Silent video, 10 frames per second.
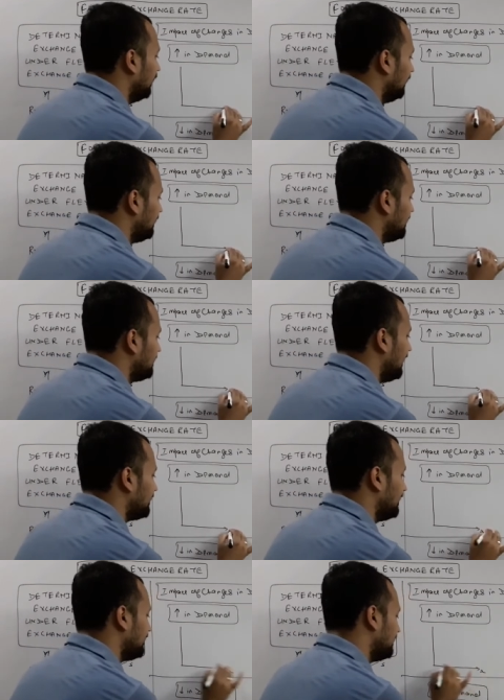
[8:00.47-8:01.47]
This is
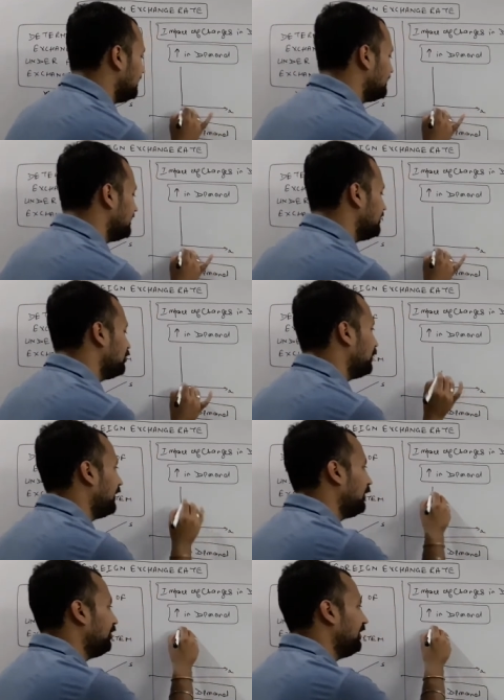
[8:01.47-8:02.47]
x-axis, this is
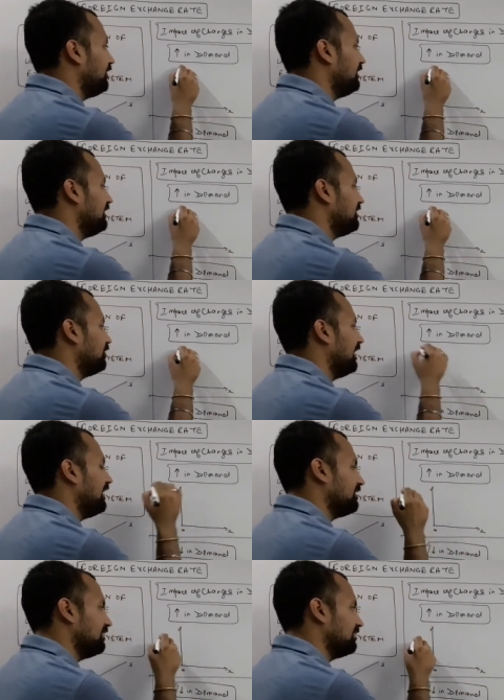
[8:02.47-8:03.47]
point of origin, this is
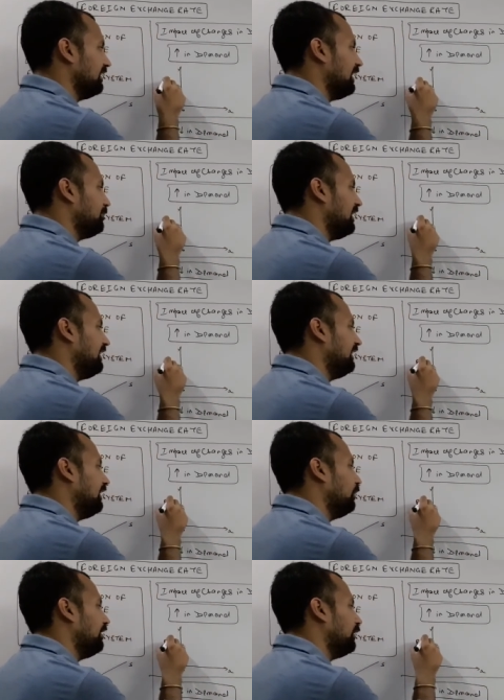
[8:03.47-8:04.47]
y-axis. Here I am writing
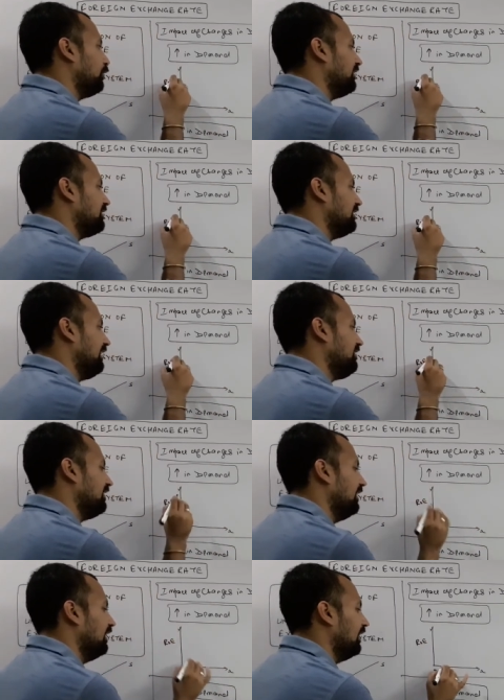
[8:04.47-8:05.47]
down rate of exchange.
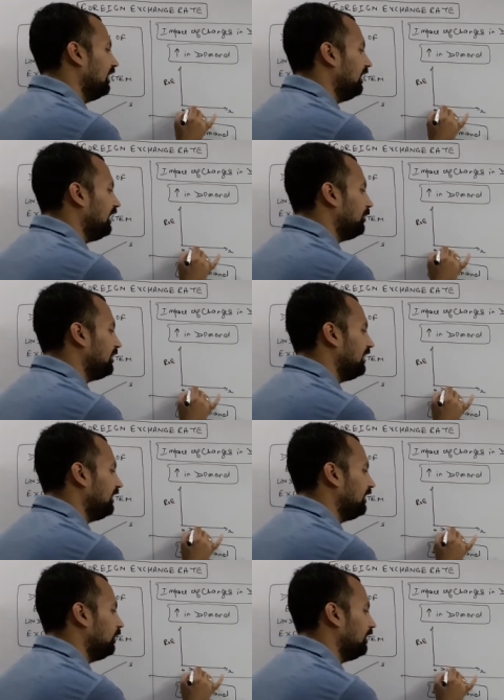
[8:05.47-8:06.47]
Here I am
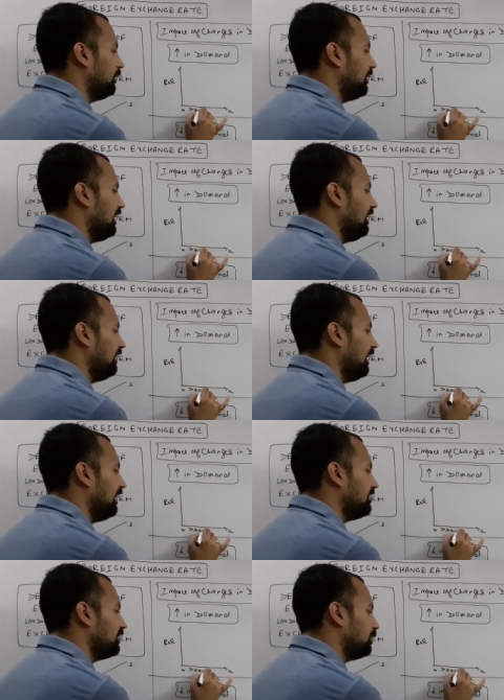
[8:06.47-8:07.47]
writing down demand
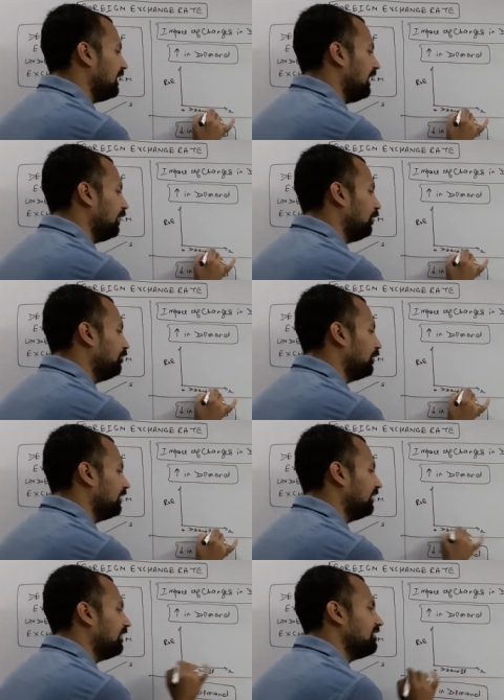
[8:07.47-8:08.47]
and supply of
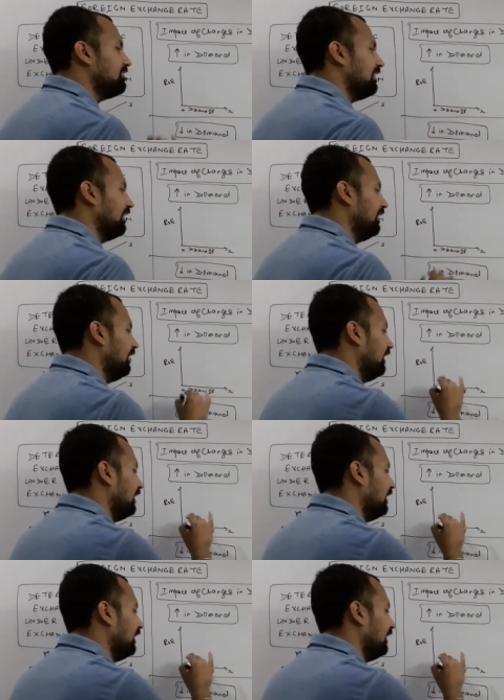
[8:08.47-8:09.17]
foreign currency.